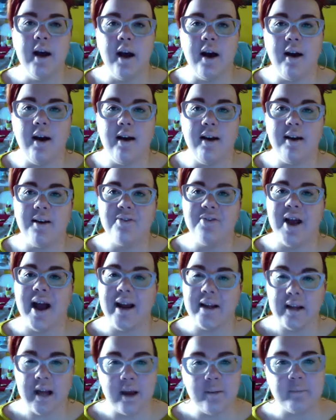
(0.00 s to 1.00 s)

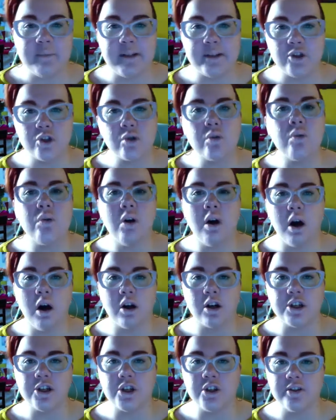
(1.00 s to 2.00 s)
that can be too
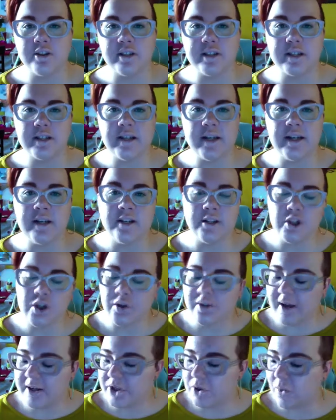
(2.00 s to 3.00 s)
harsh on the skin, so
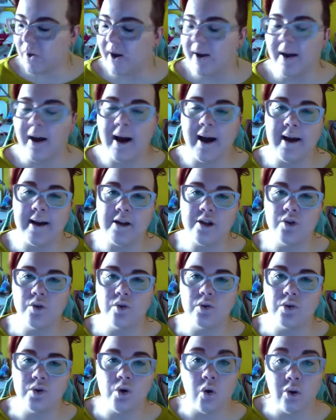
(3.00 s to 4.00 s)
that's why I
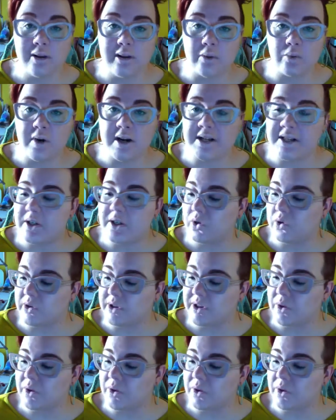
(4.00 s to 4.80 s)
use only retinols.